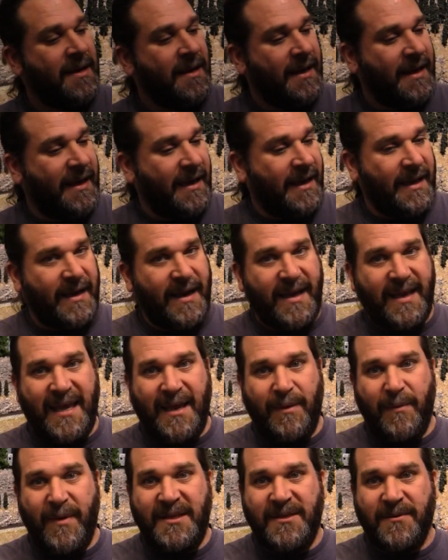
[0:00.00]
And I
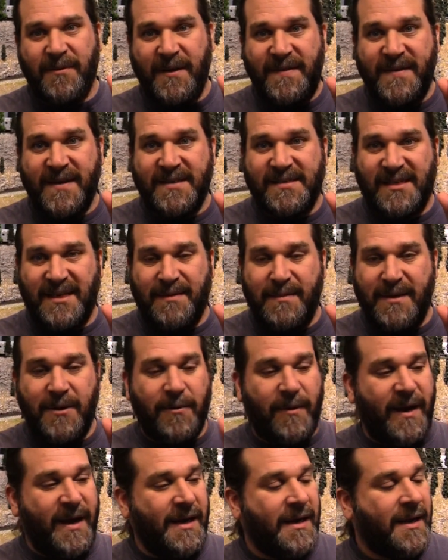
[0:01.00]
can't wait to read this. It's going to be
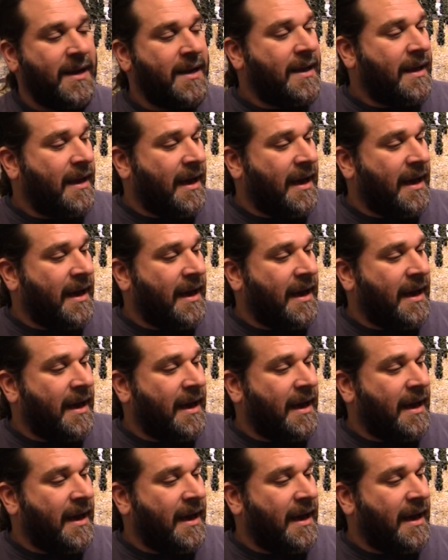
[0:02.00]
great.